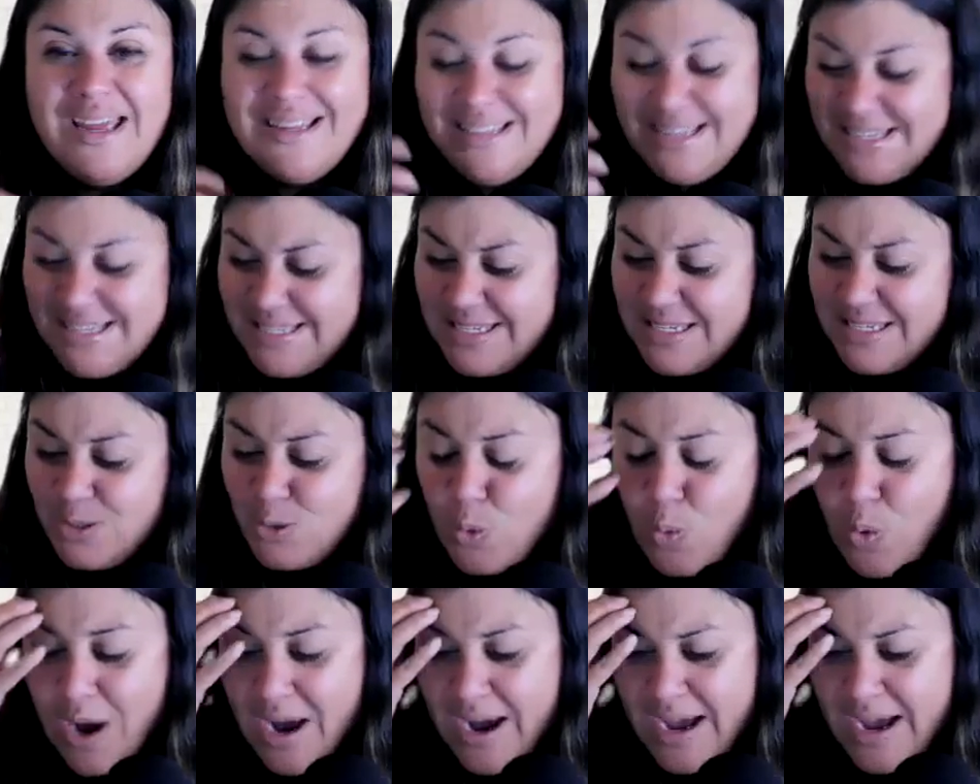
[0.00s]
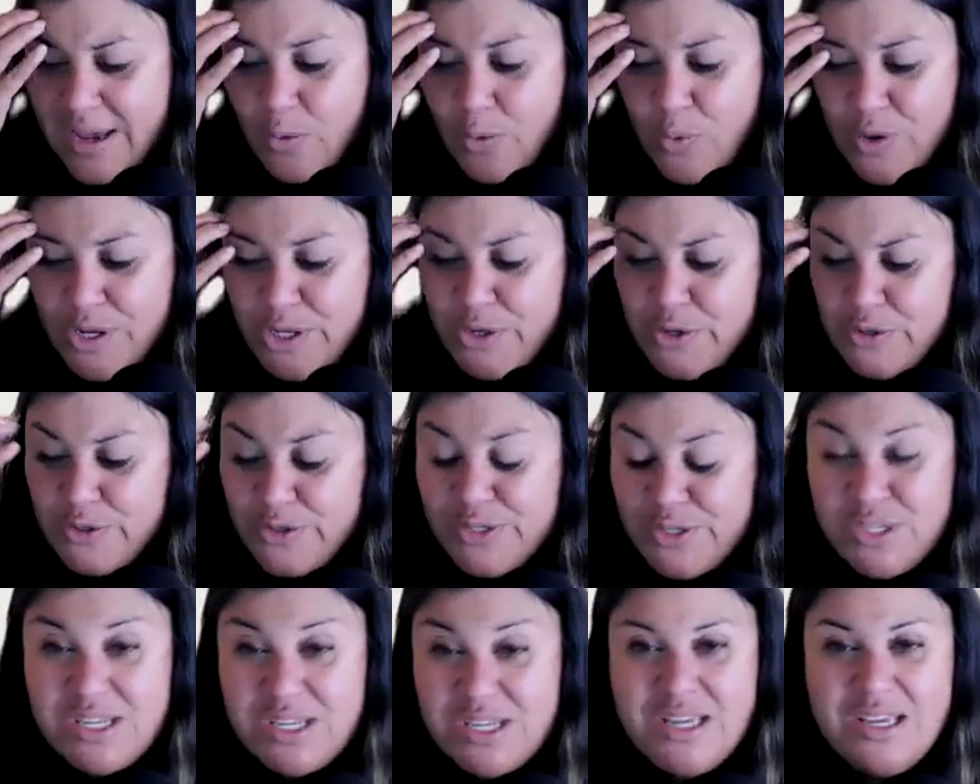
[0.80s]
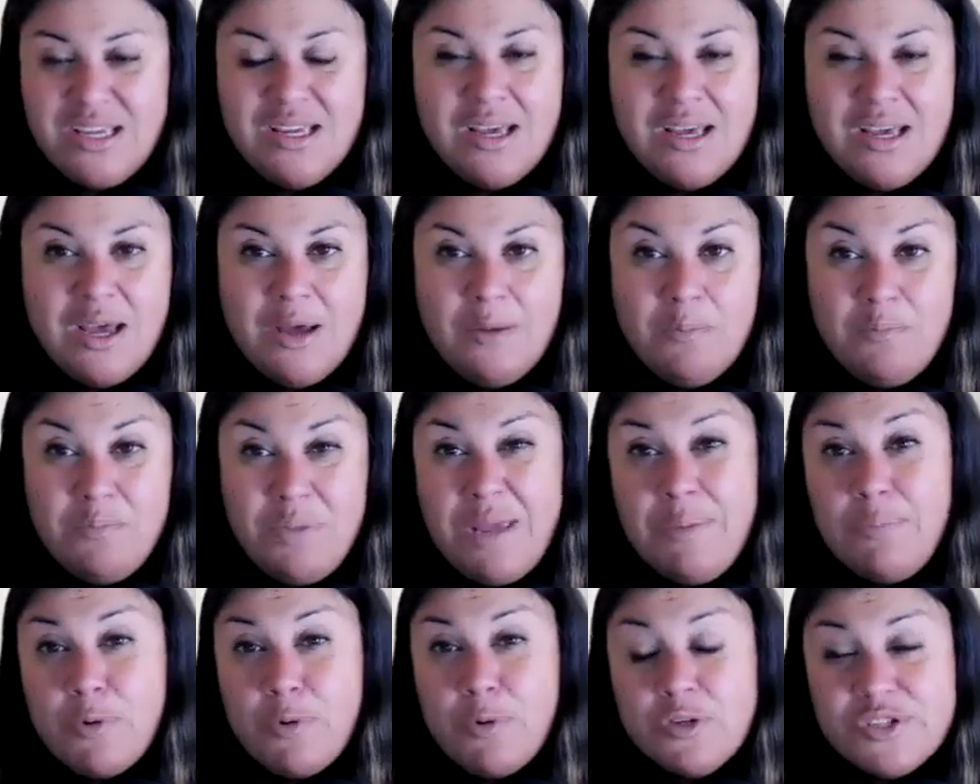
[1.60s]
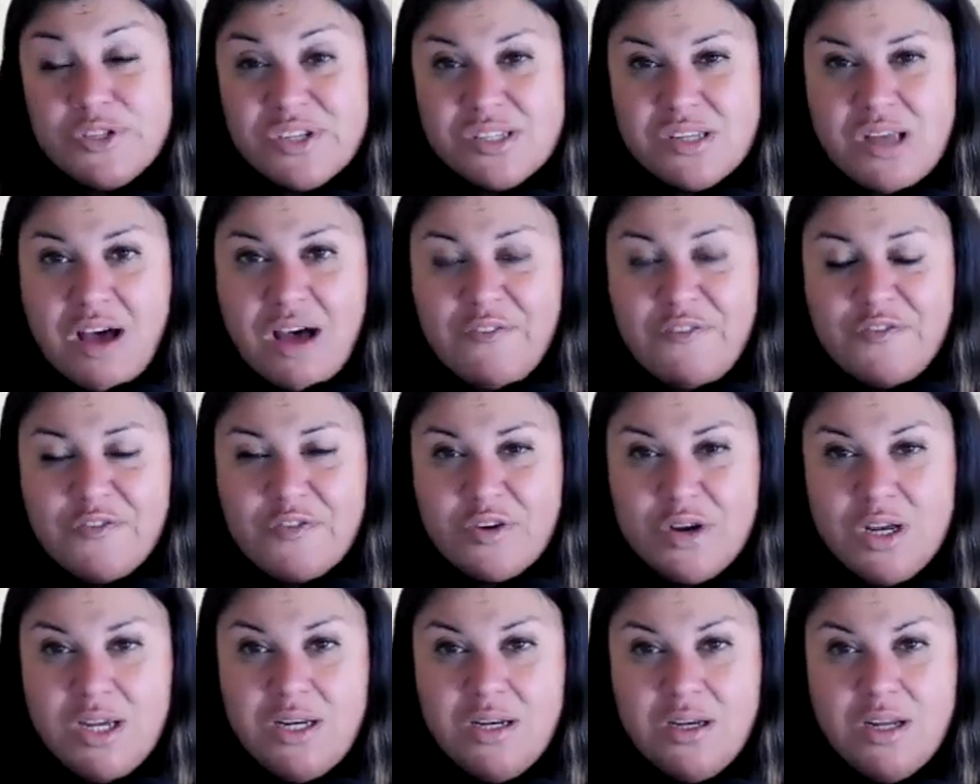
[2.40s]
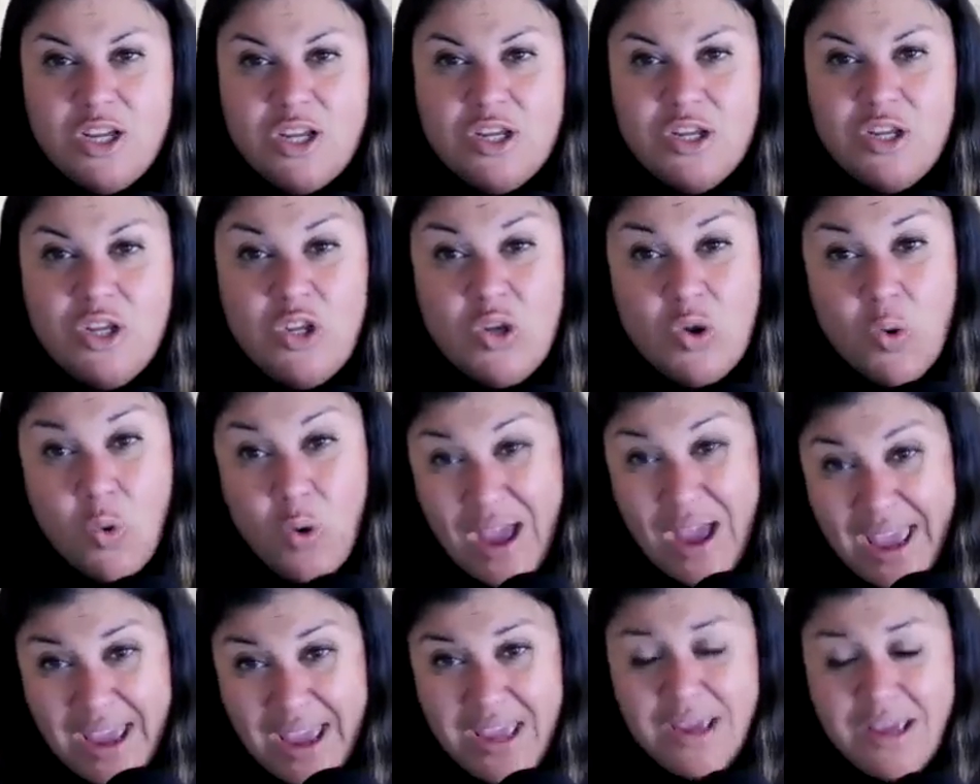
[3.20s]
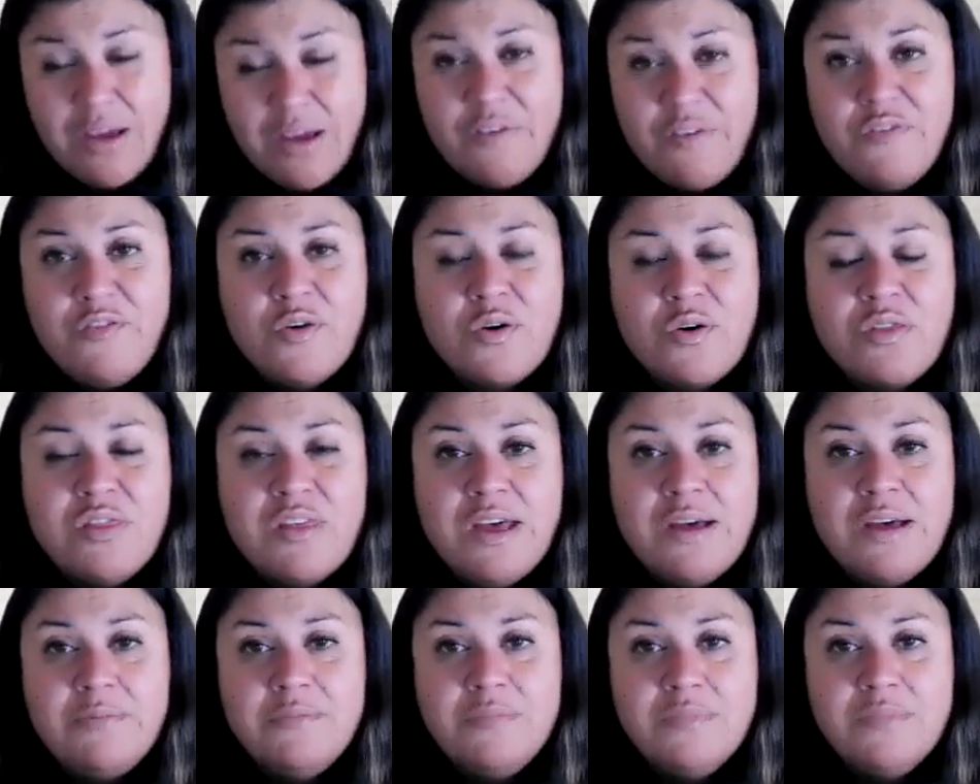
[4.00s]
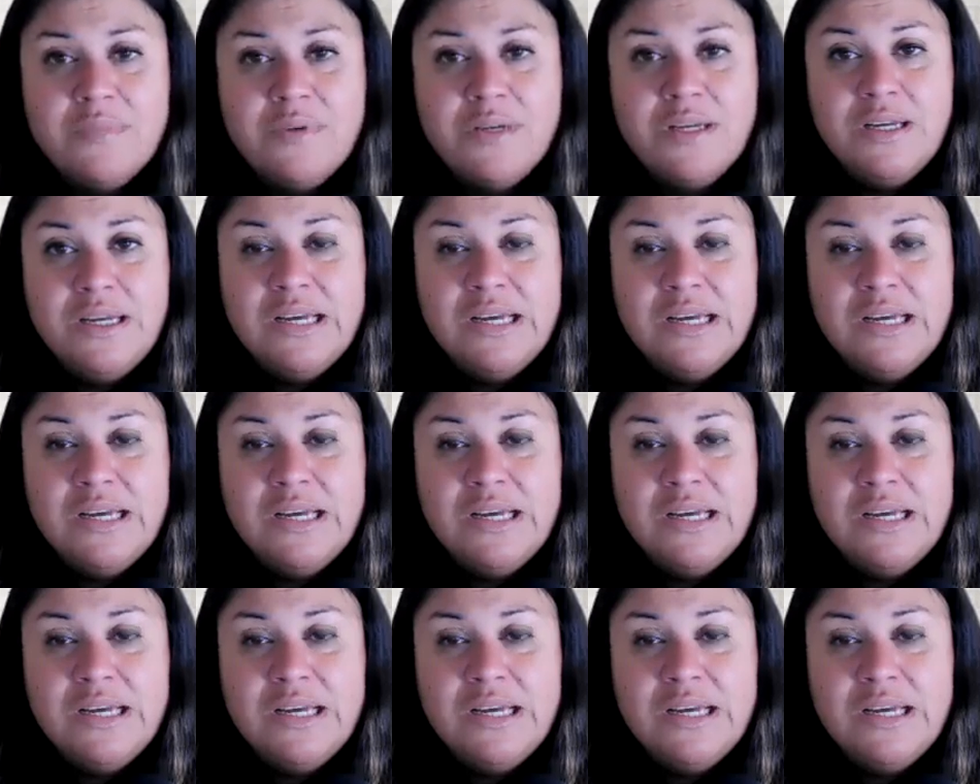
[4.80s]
This is why when you see people suffering, you ache for them.